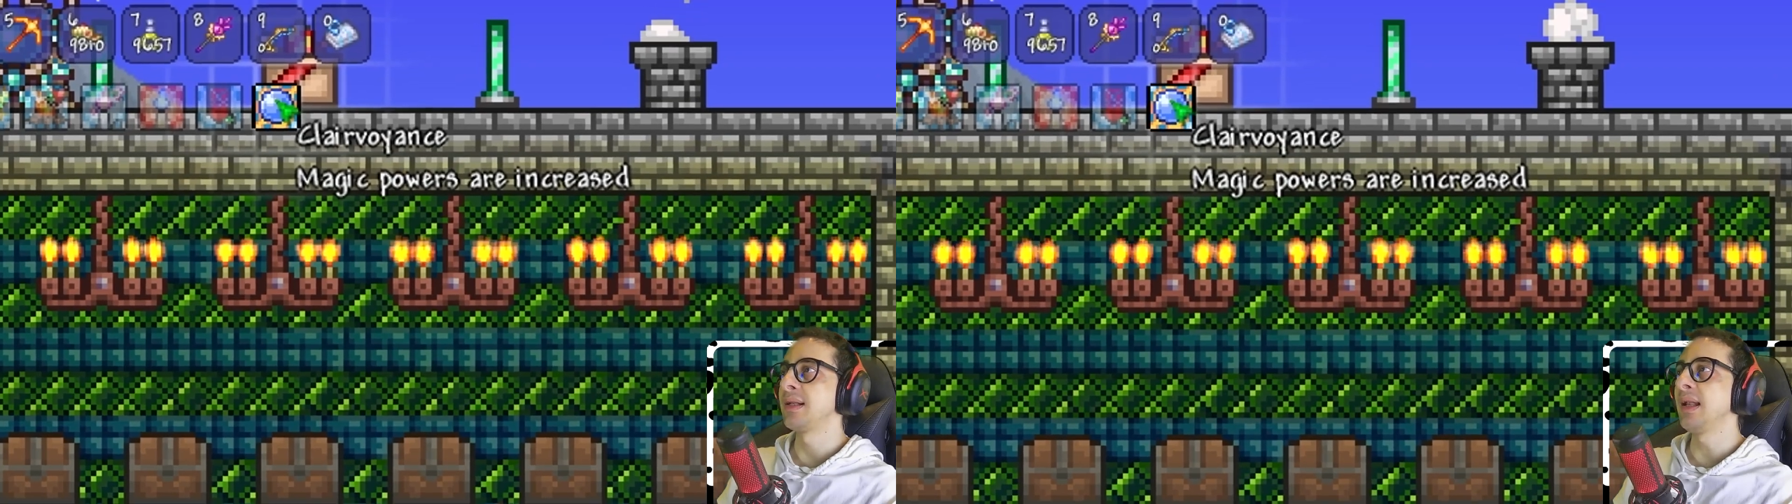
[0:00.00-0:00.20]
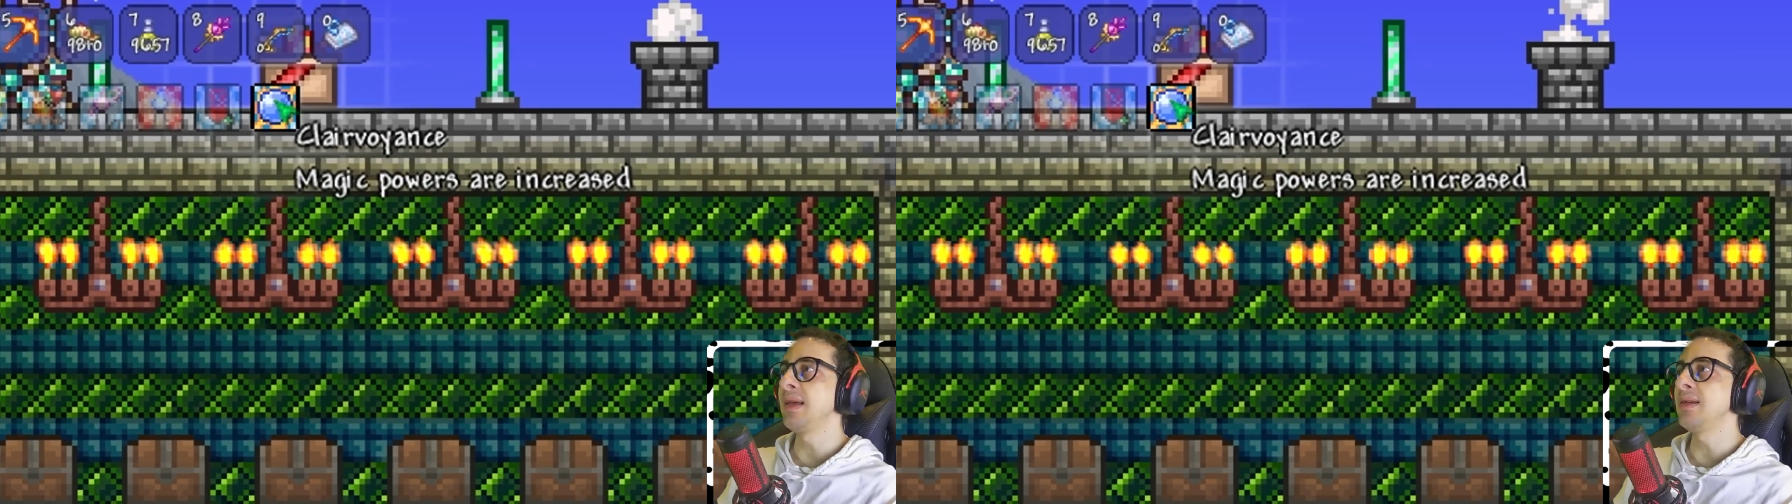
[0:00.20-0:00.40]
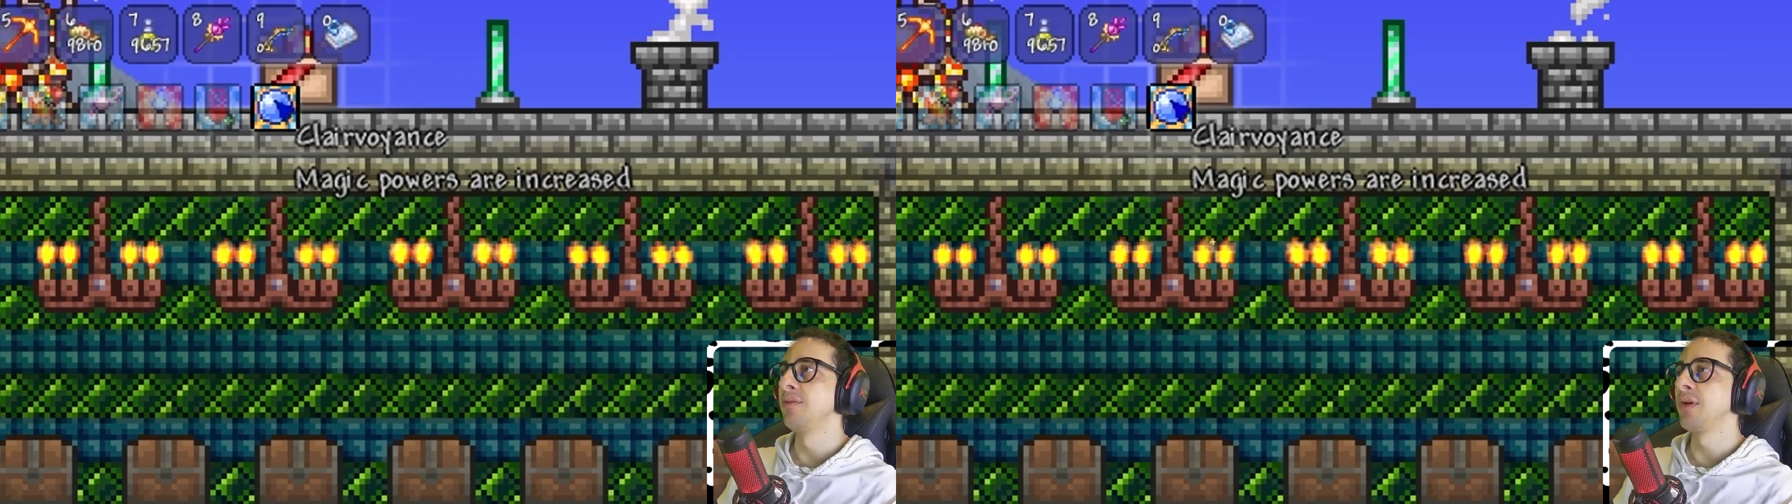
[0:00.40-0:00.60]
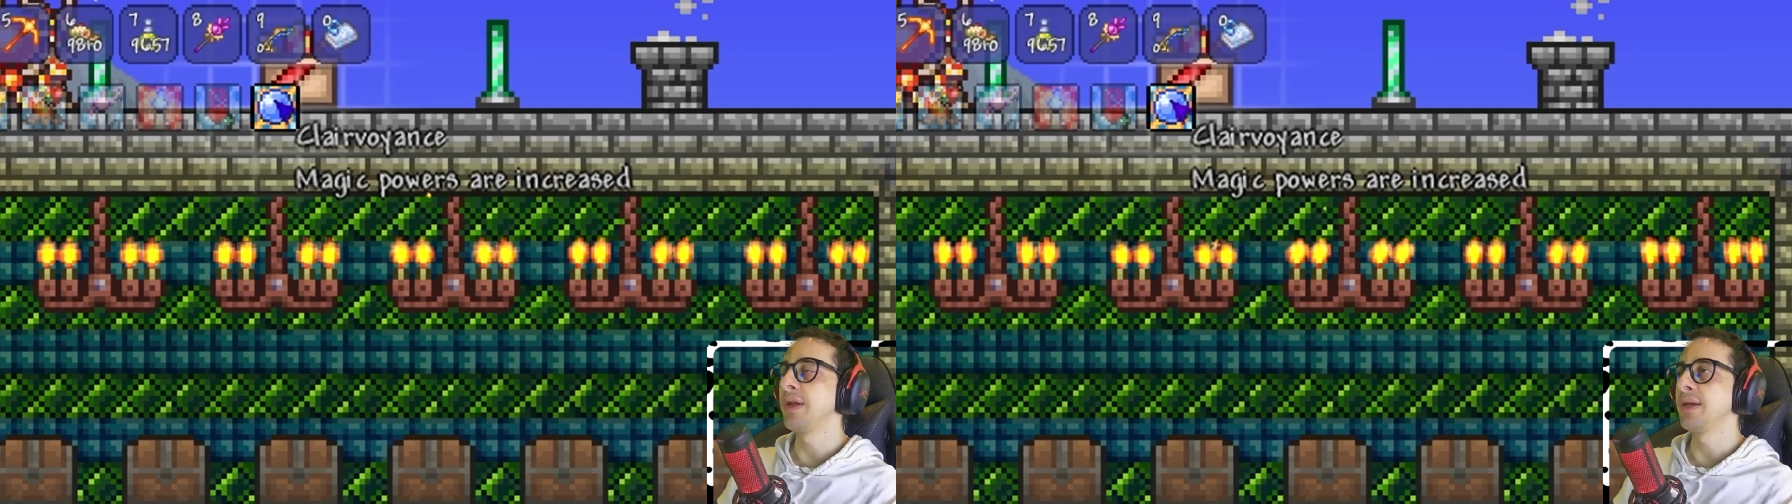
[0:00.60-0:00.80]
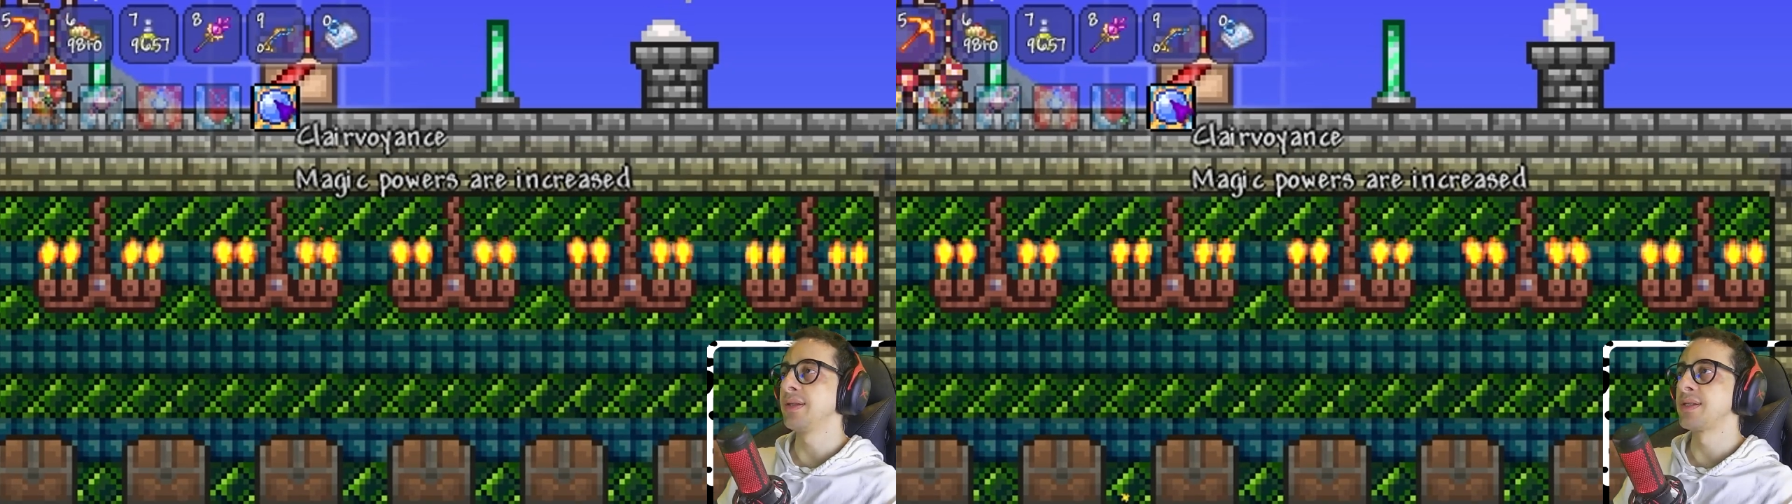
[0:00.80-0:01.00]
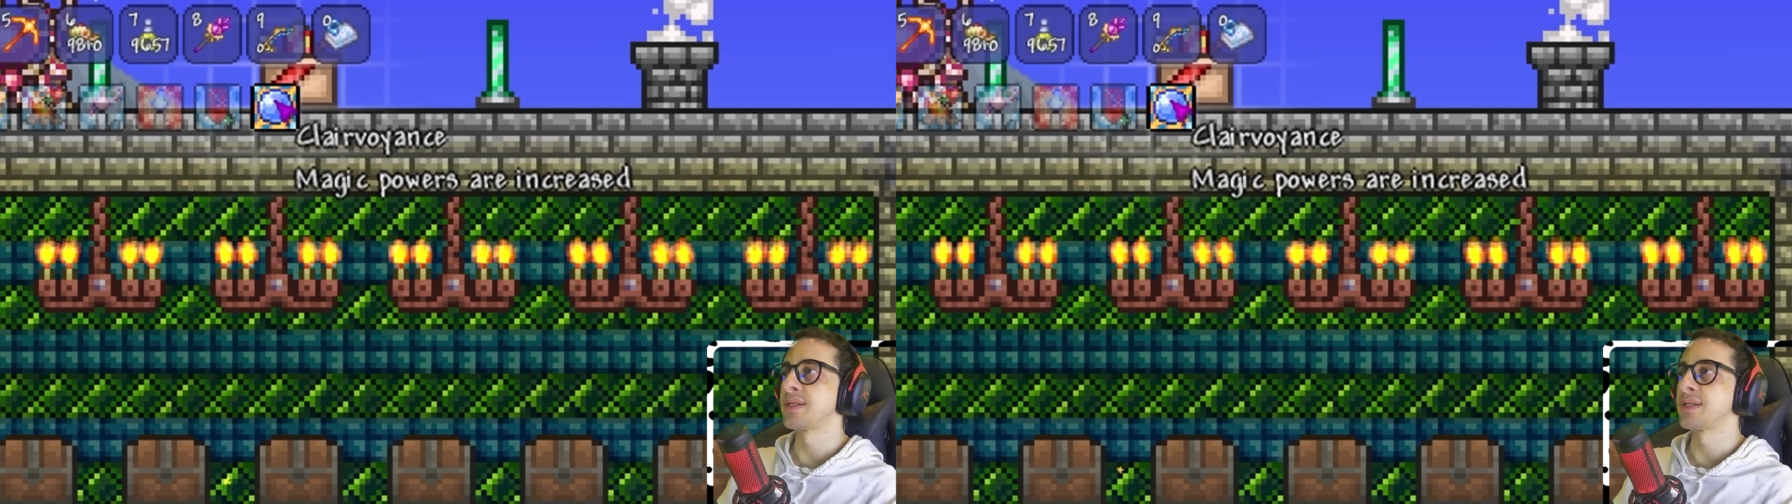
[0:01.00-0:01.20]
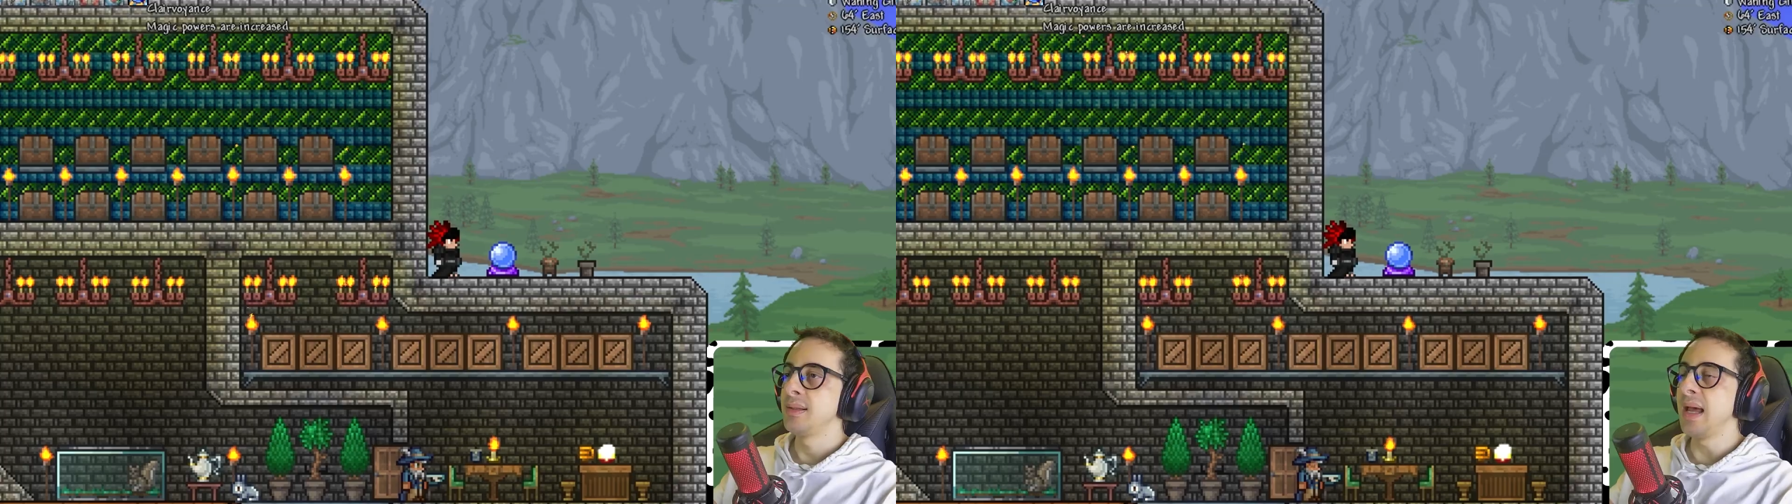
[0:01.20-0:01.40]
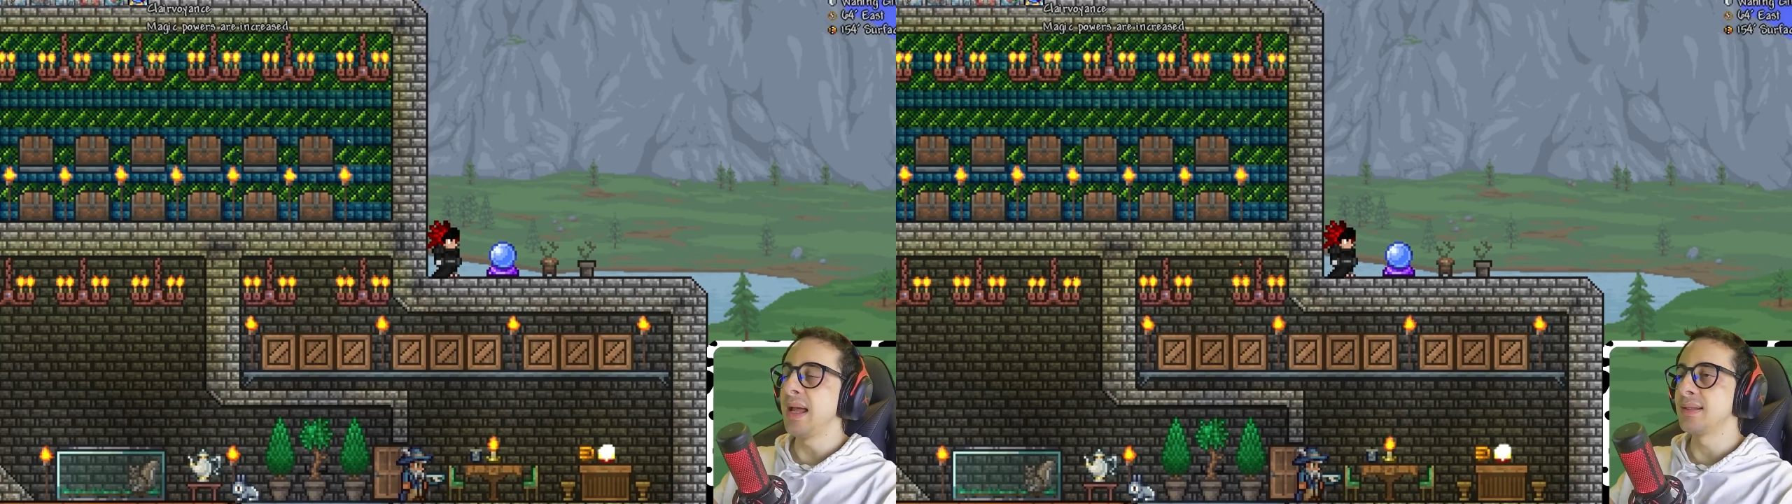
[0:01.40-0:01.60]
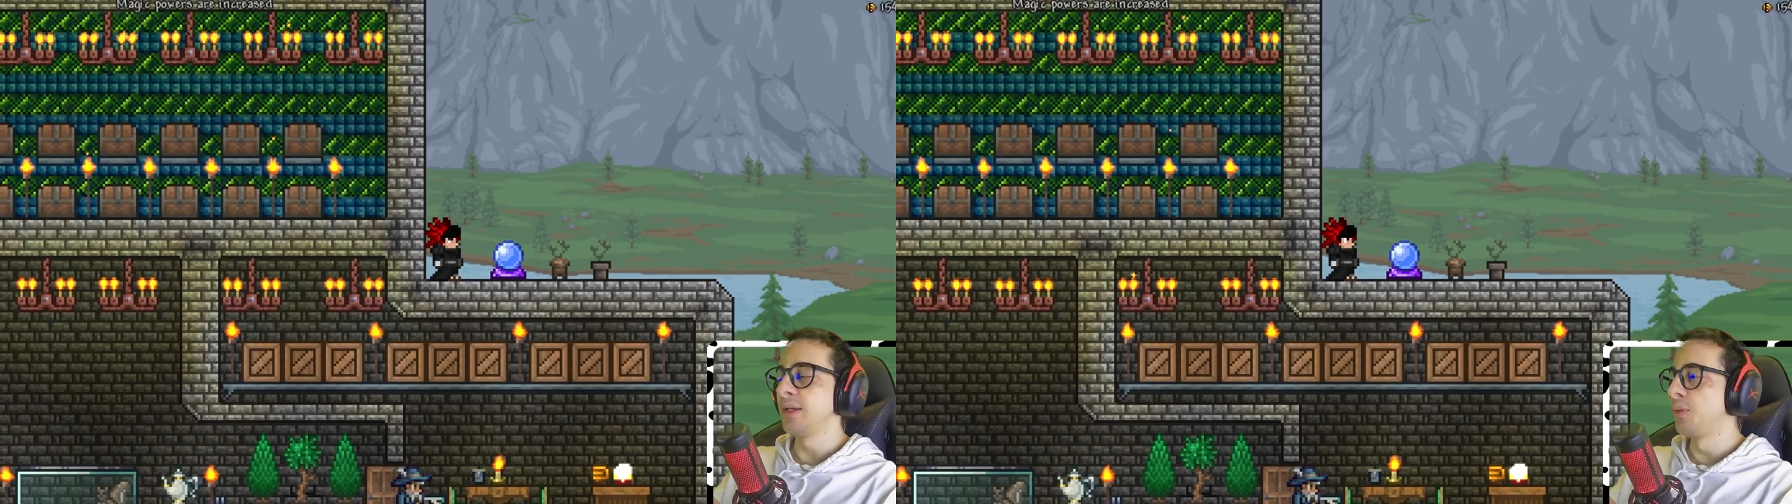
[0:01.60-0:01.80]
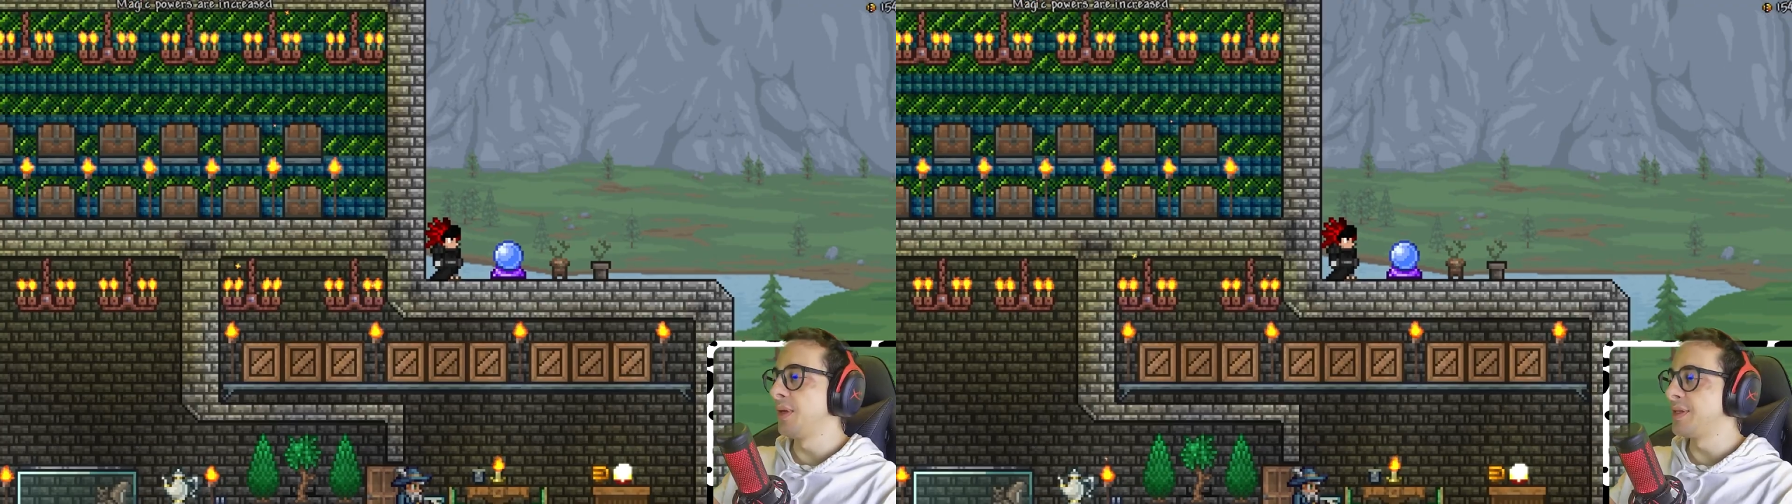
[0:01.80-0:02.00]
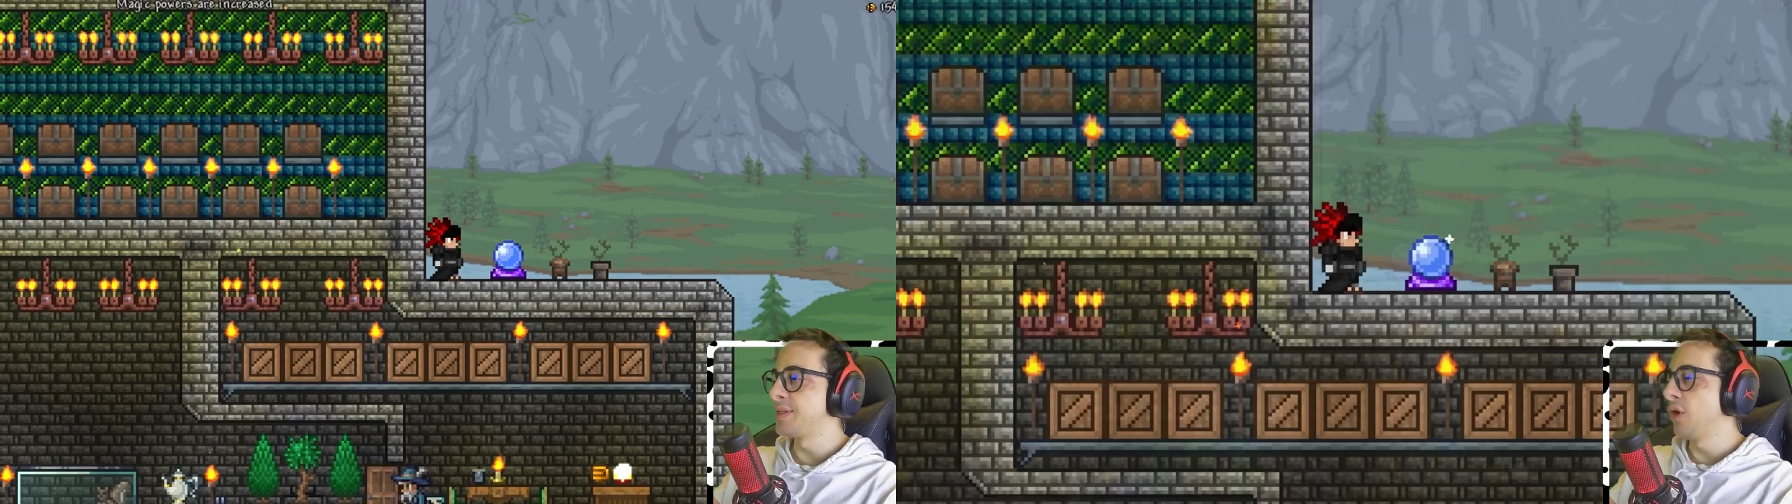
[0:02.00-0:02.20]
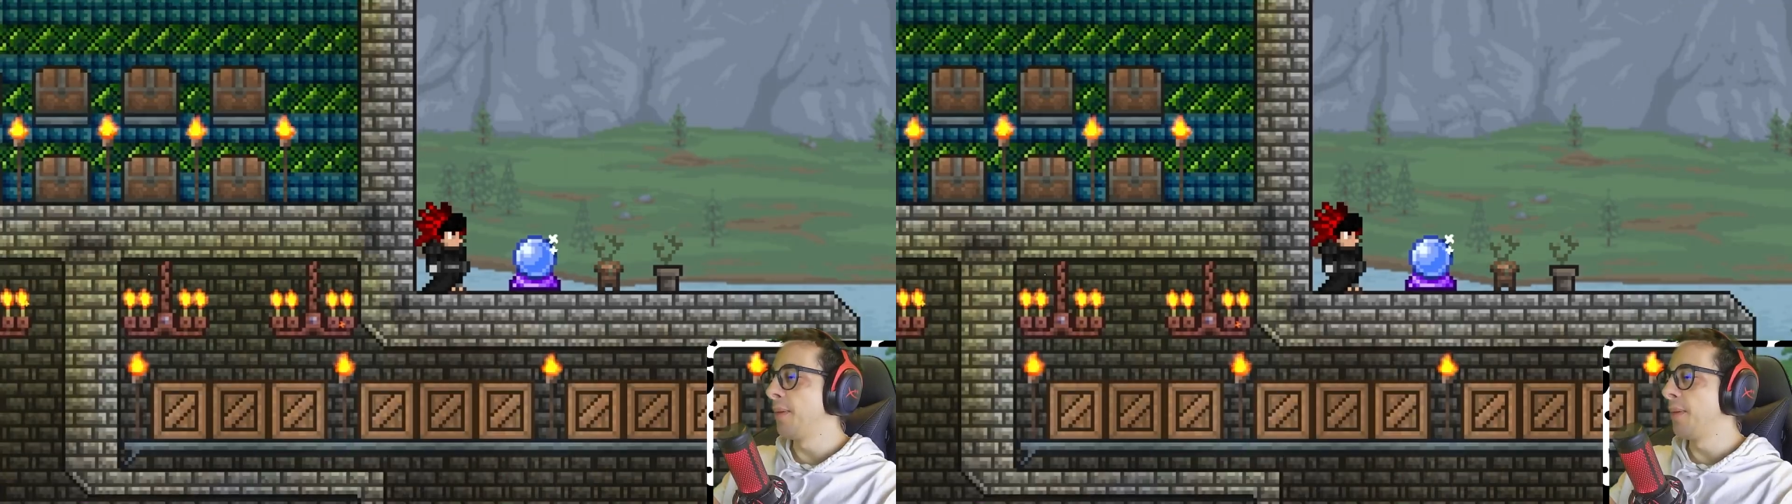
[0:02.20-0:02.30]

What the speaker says: Clairvoyance that increases your